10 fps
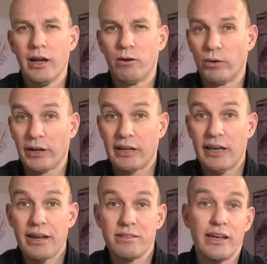When I
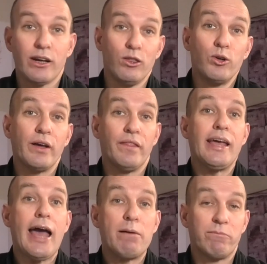care to take a look at the
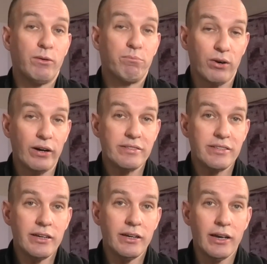app for
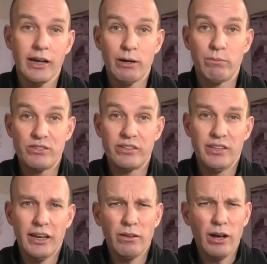pricing, which I
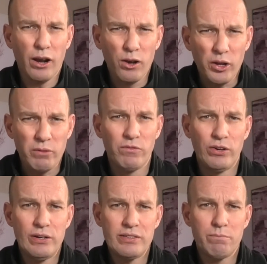did a lot at
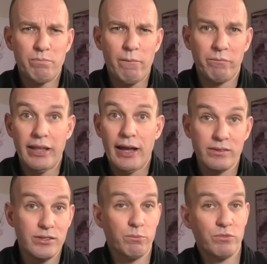first, but now
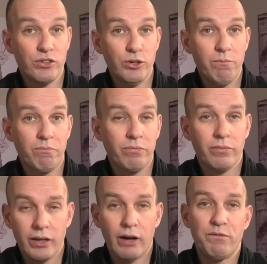seldom do,
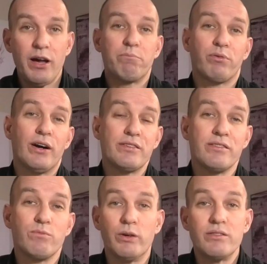I found
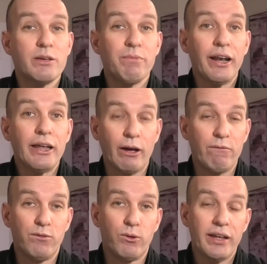prices were typically like
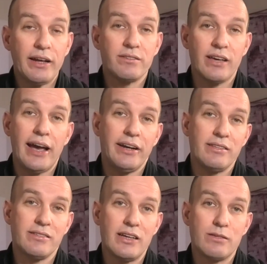14 to 18
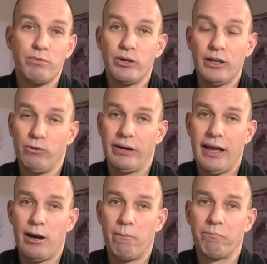cents per kilowatt
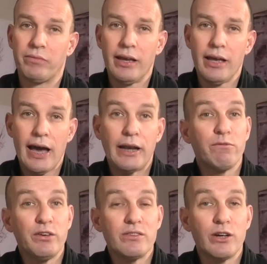hour, and a
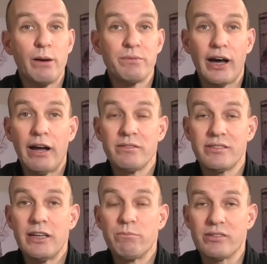few times I have
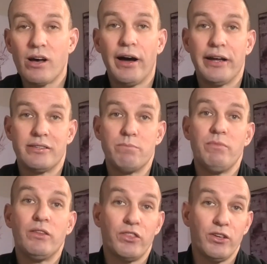seen them as high as the
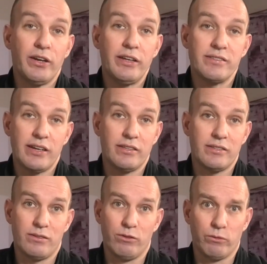mid 30 cents
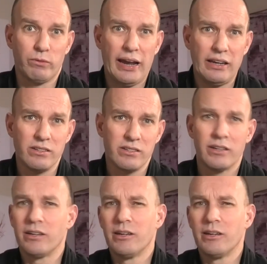sort of range.